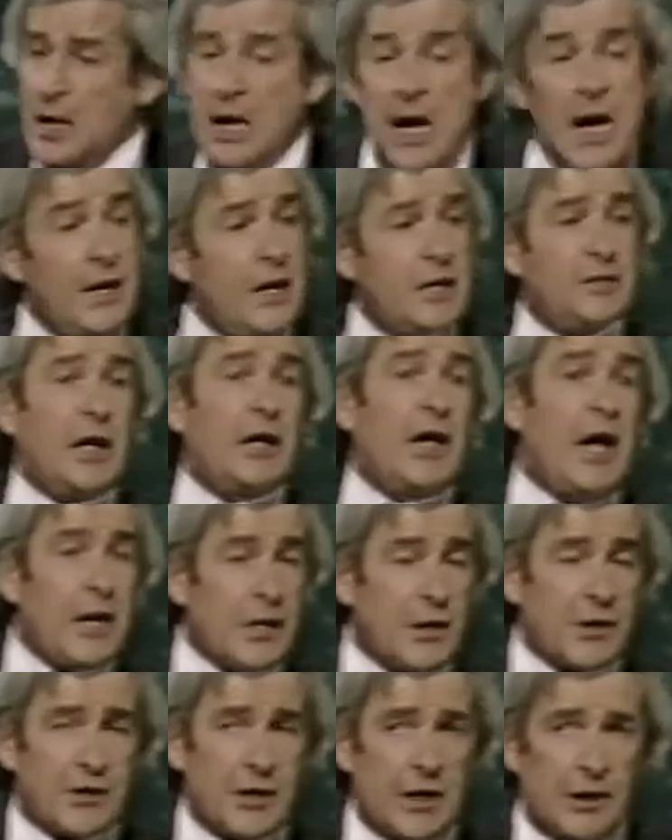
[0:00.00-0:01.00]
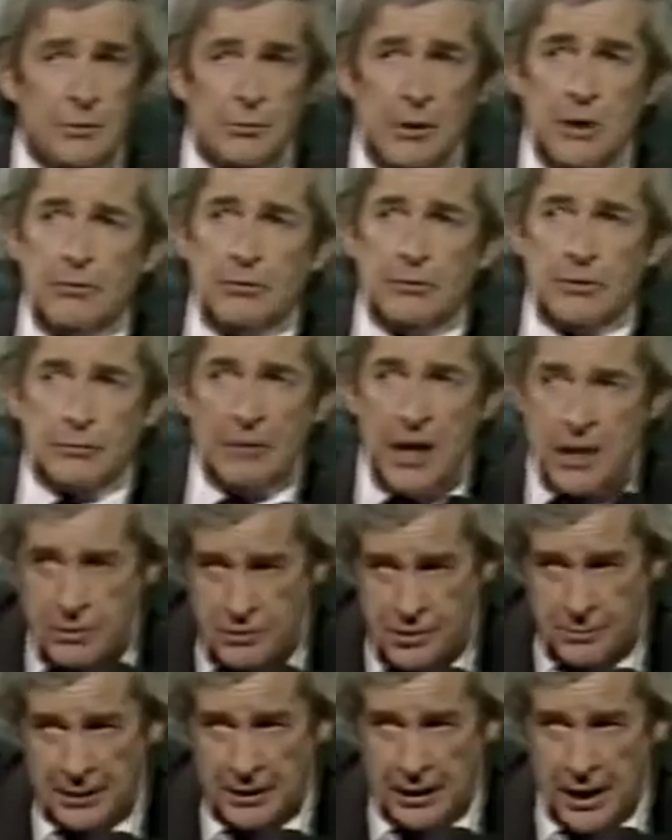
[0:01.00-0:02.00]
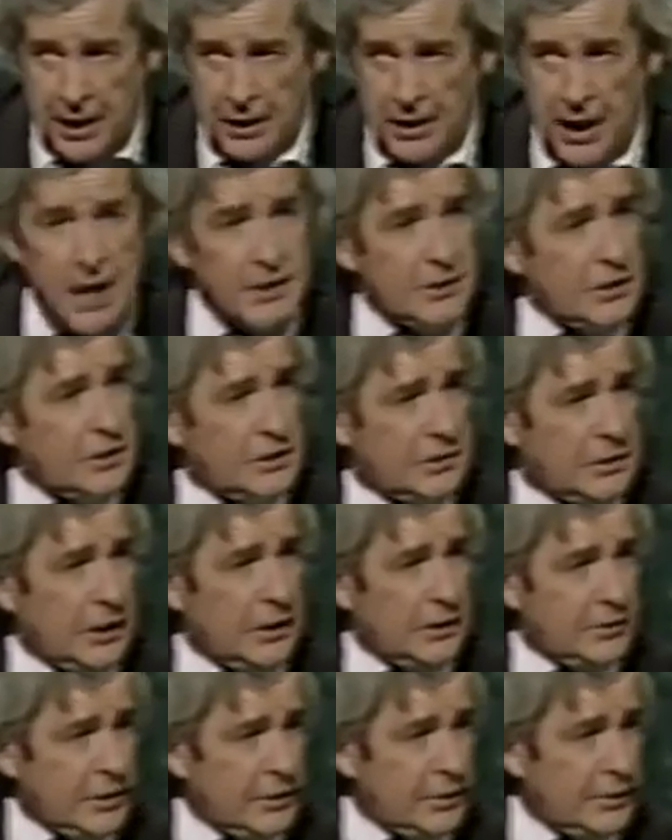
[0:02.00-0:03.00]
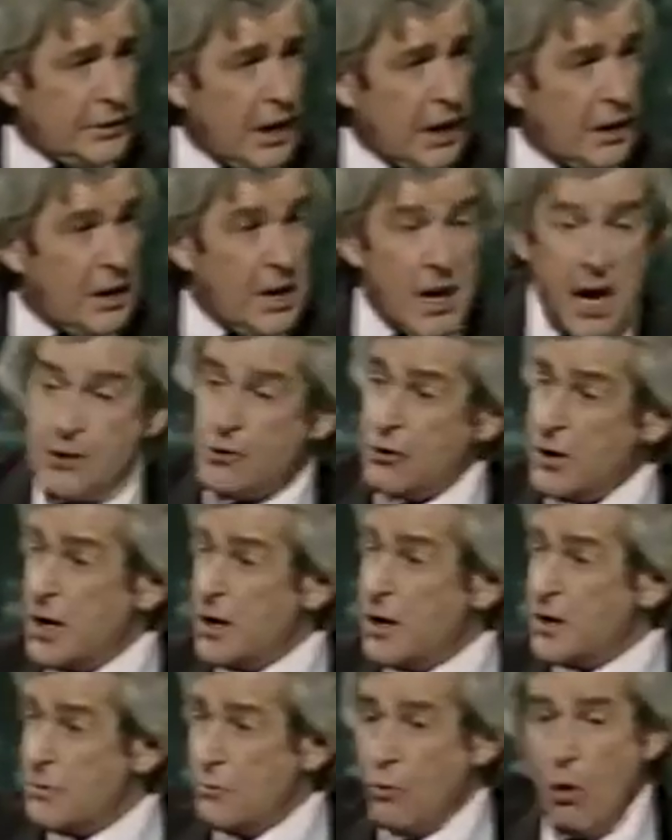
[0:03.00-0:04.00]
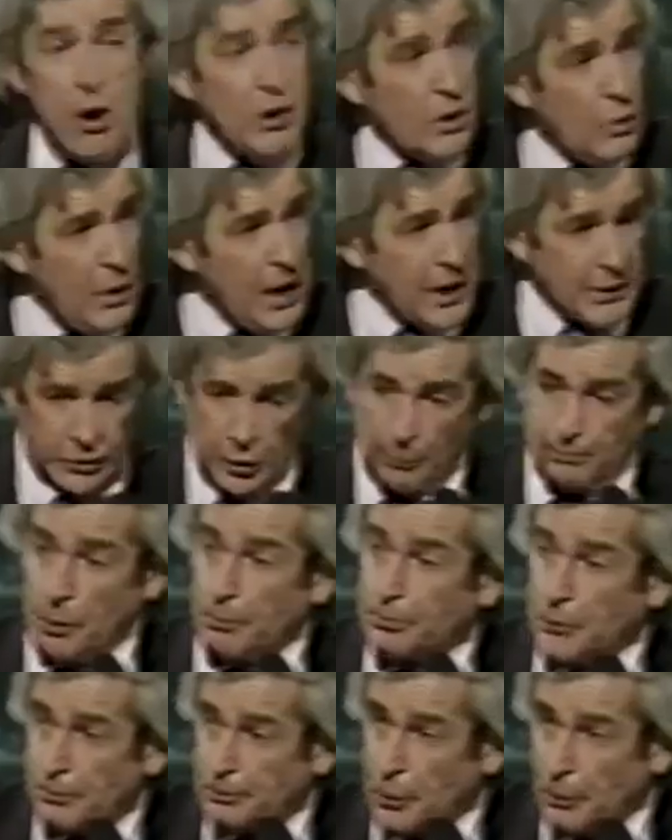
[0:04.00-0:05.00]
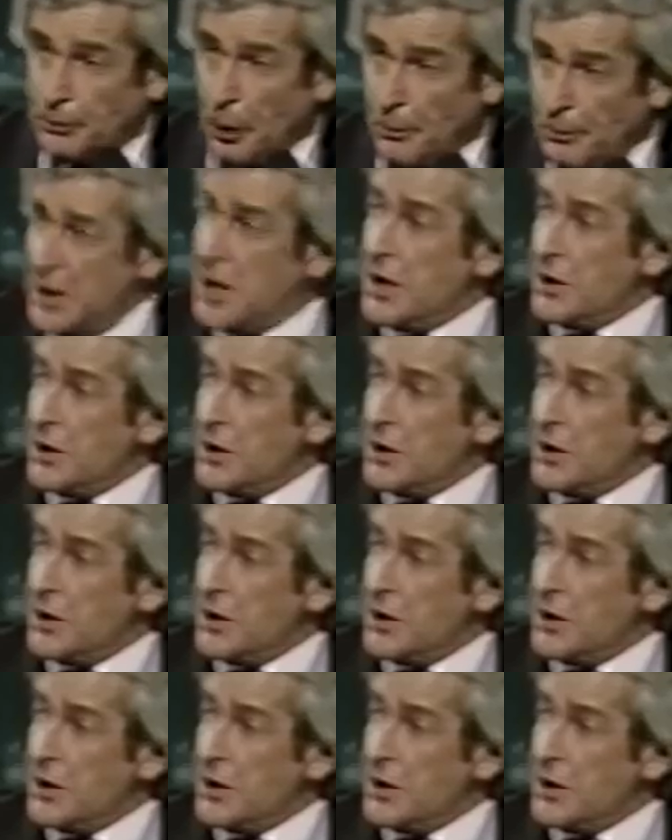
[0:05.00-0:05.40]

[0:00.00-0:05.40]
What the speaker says: And they'll say, hang on a second, will you? The radio's a bit loud. I'll just turn it down. And you hear them walk away. Dup, dup, dup, dup, dup.